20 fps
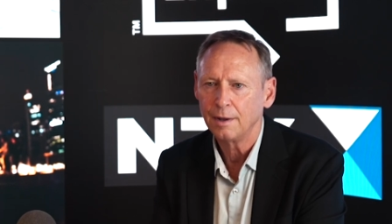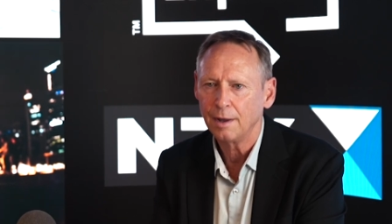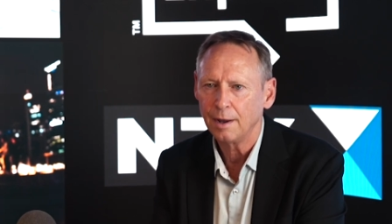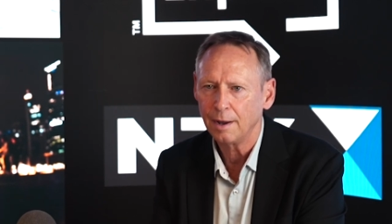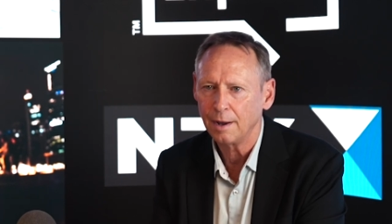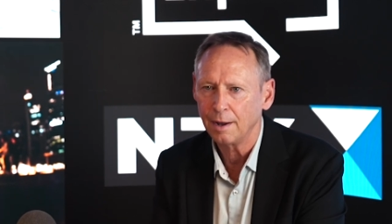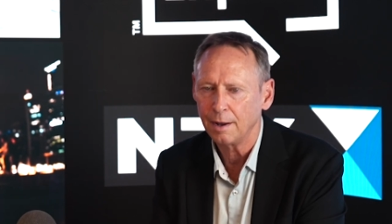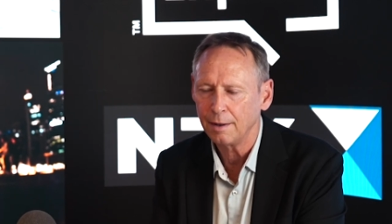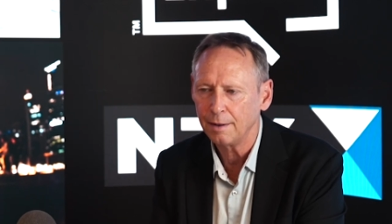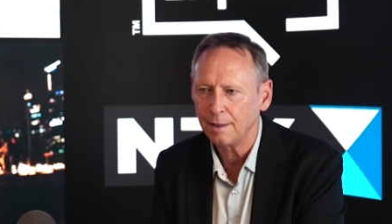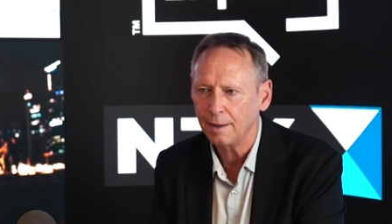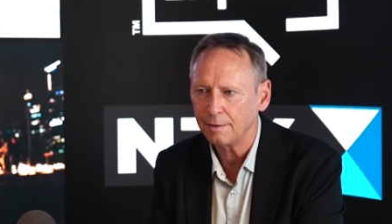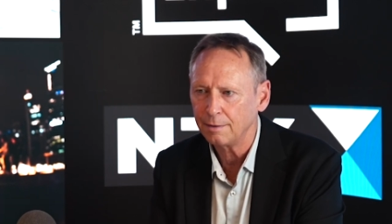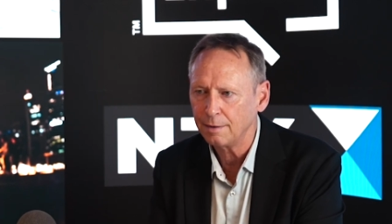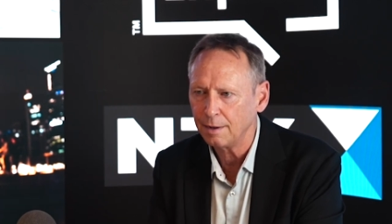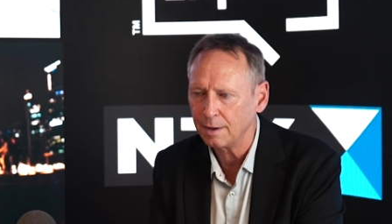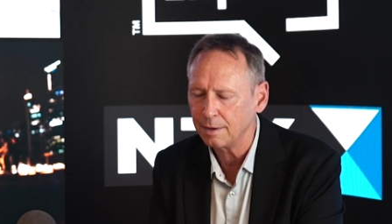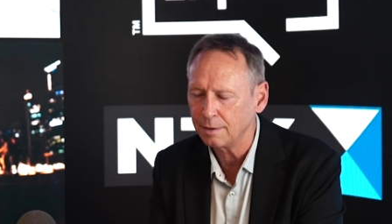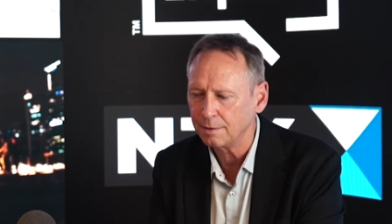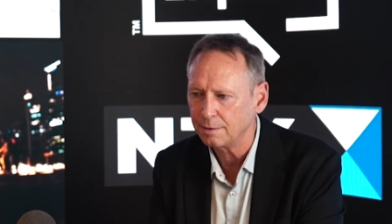
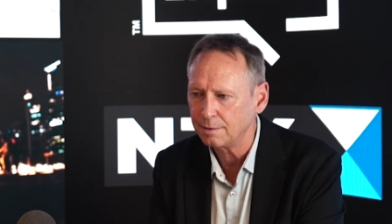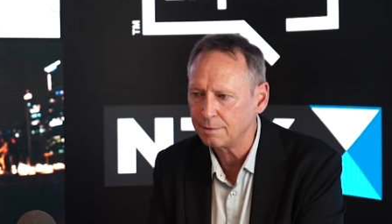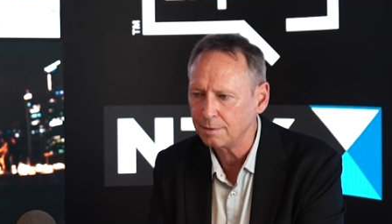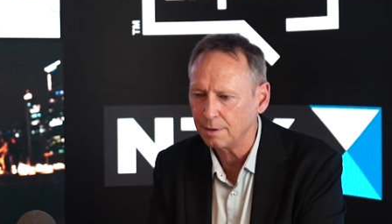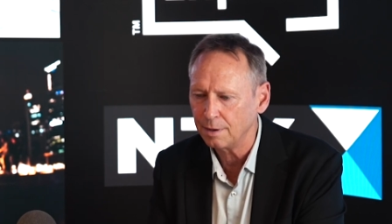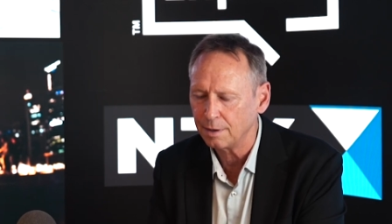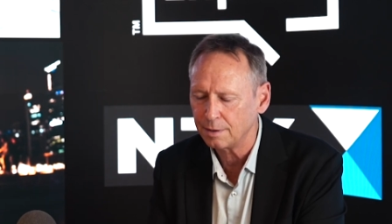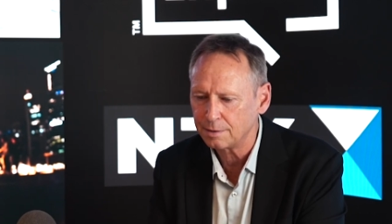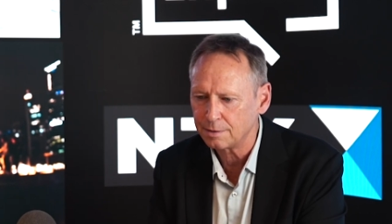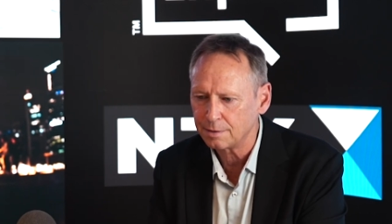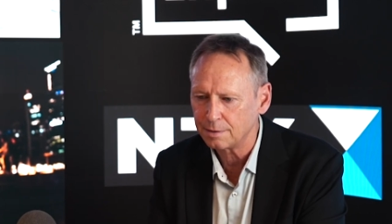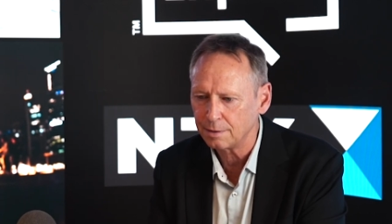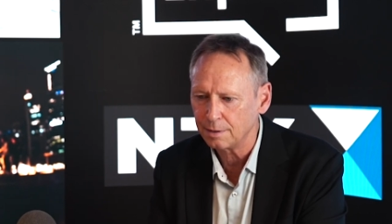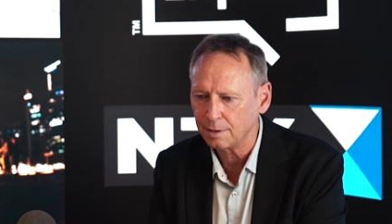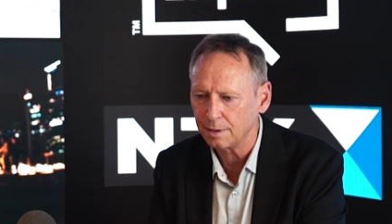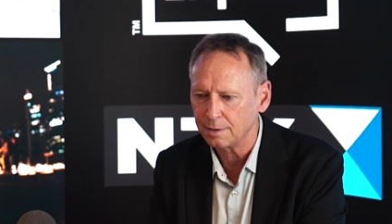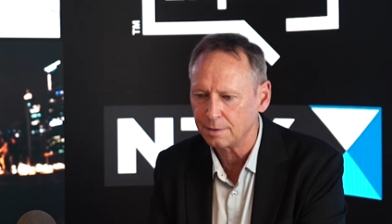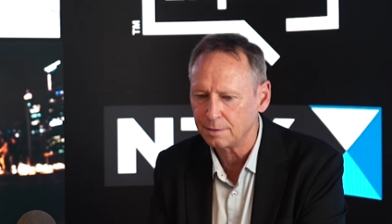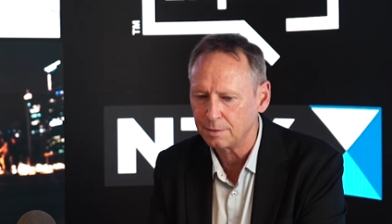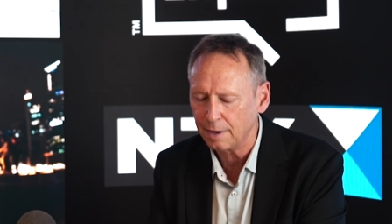and it
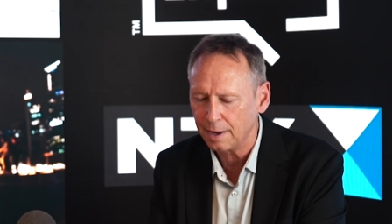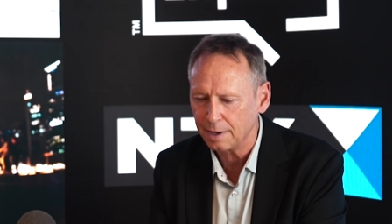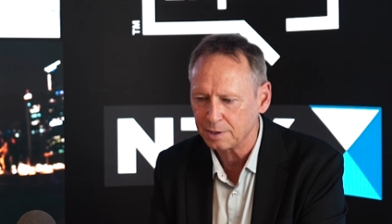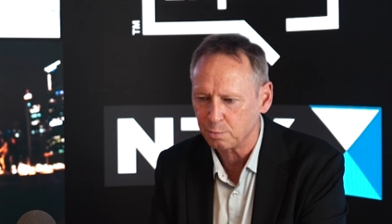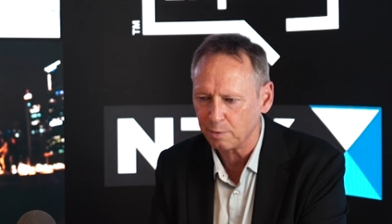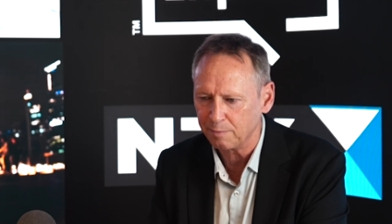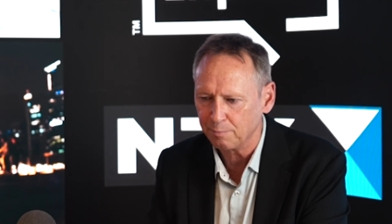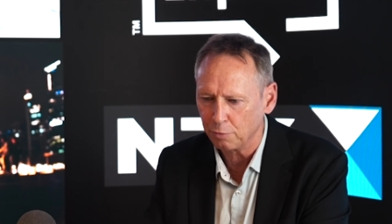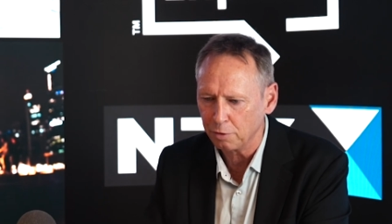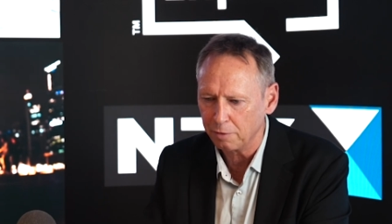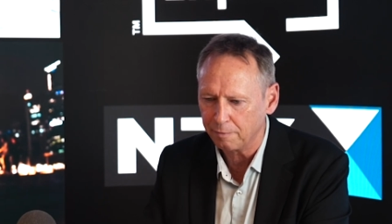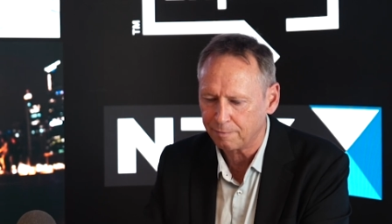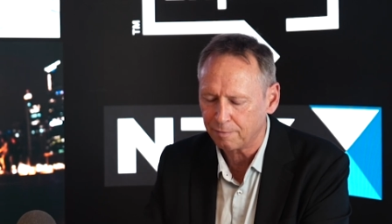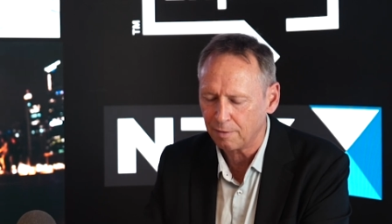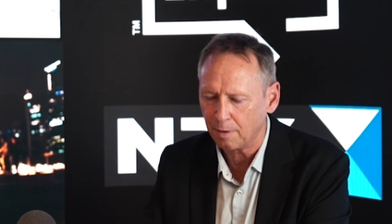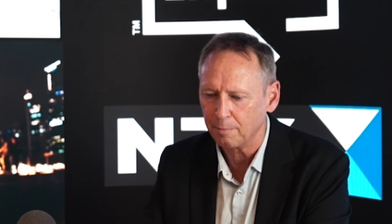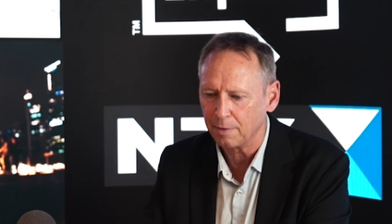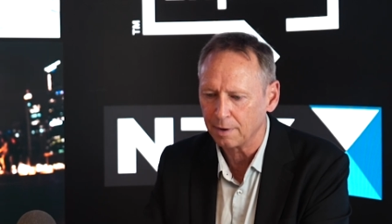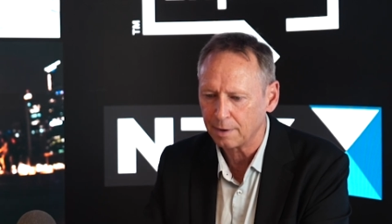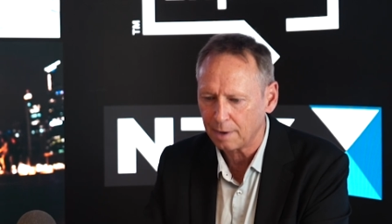as we've moved
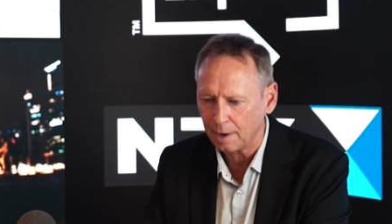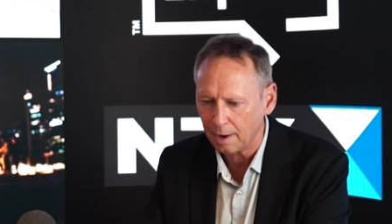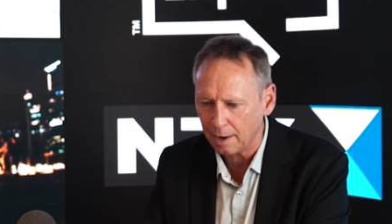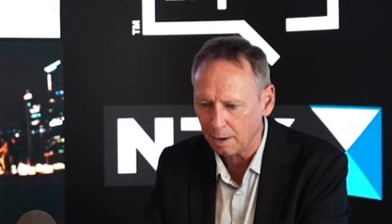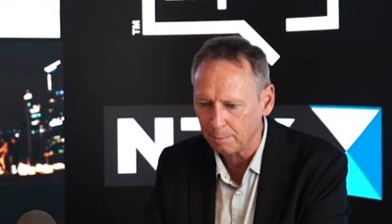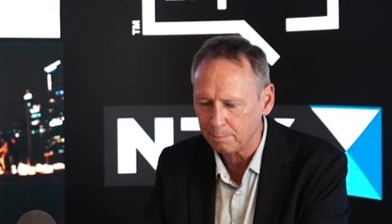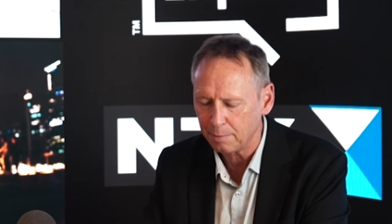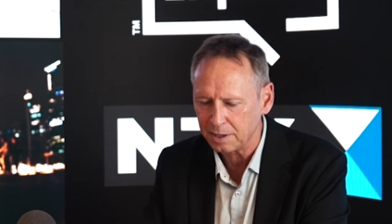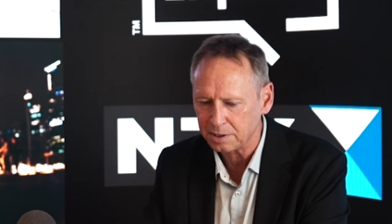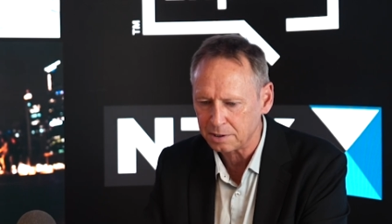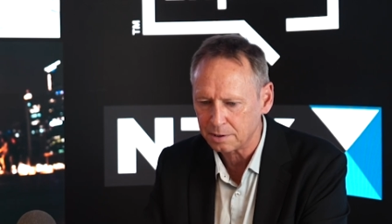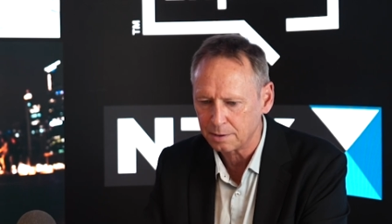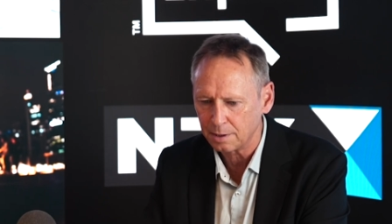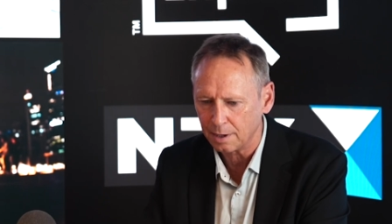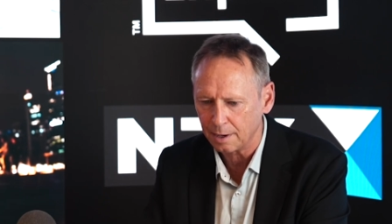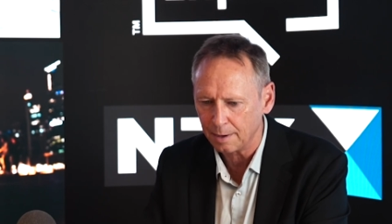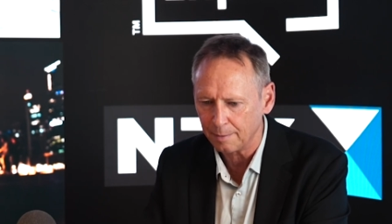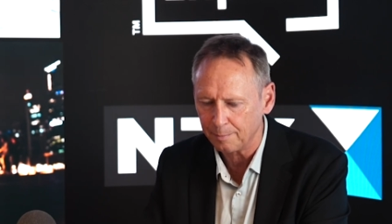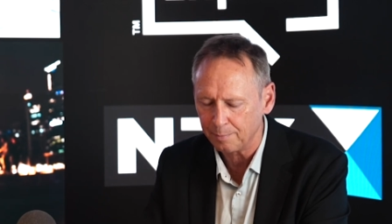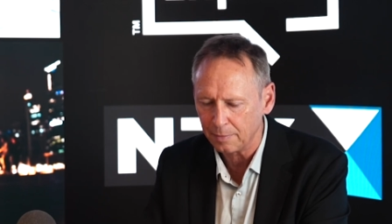from a cloud-based
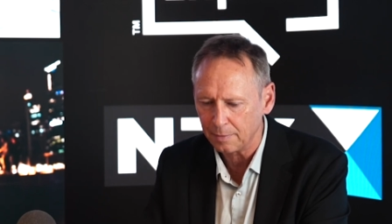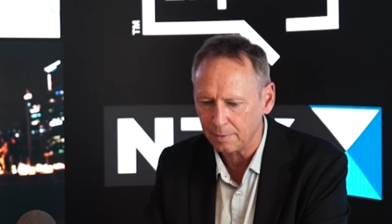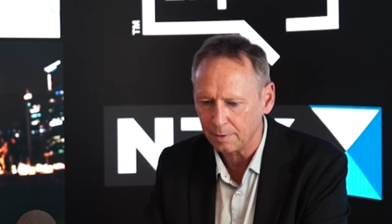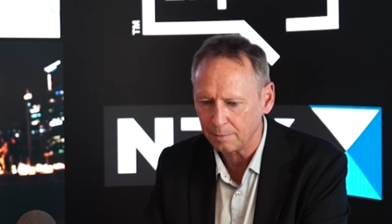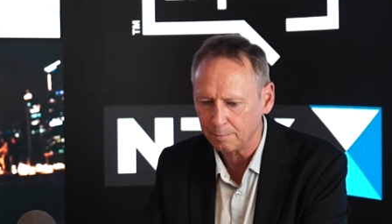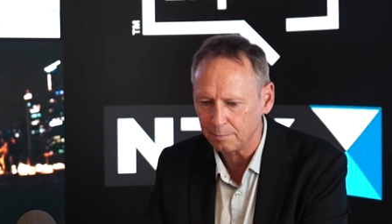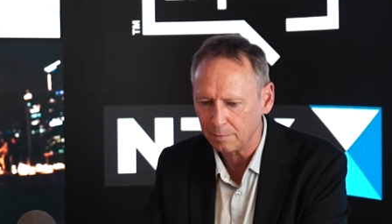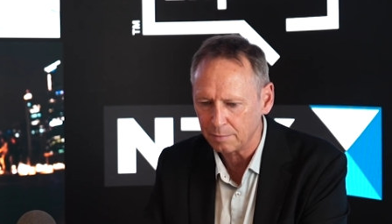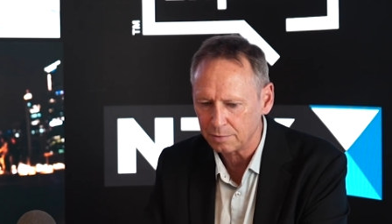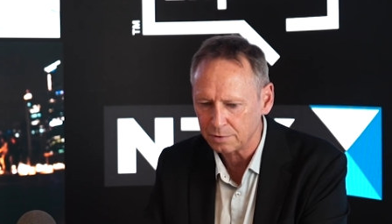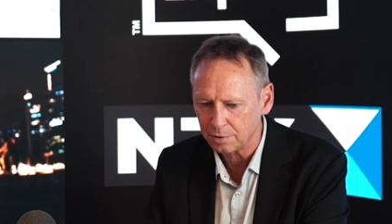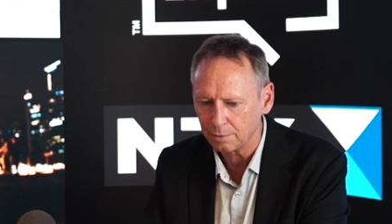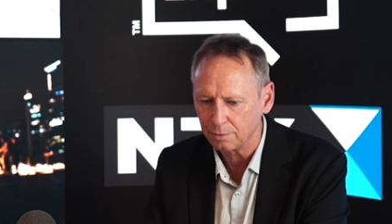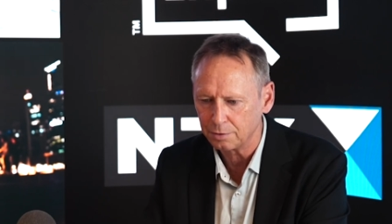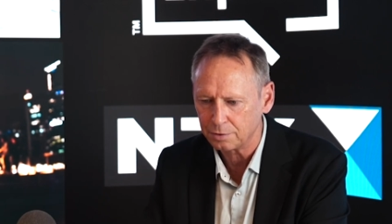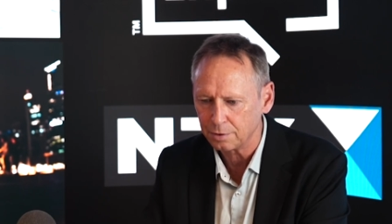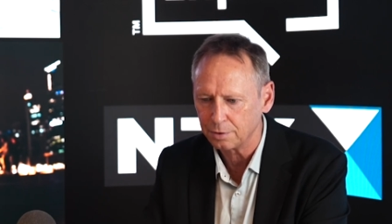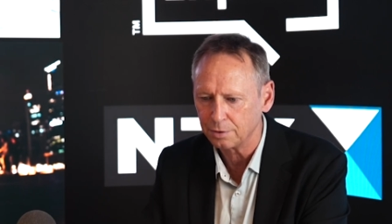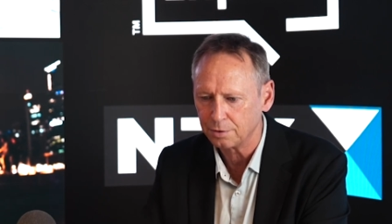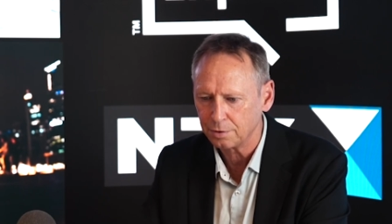
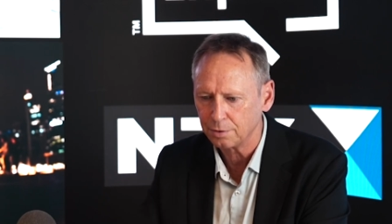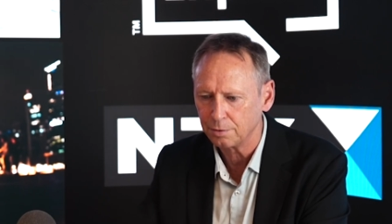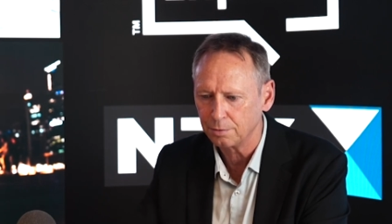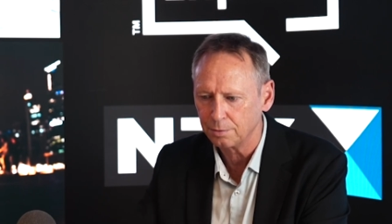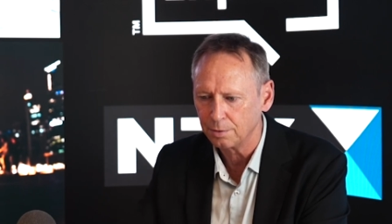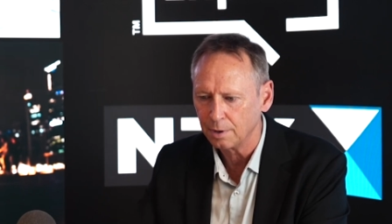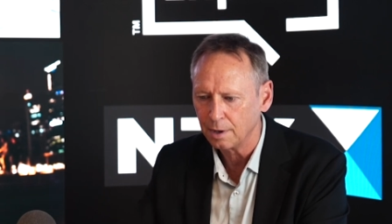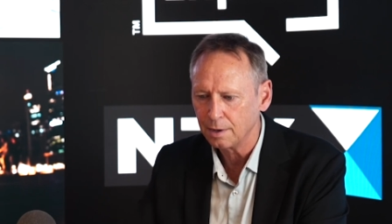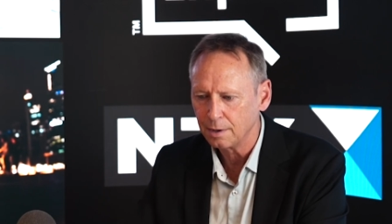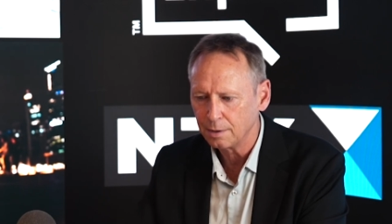solution to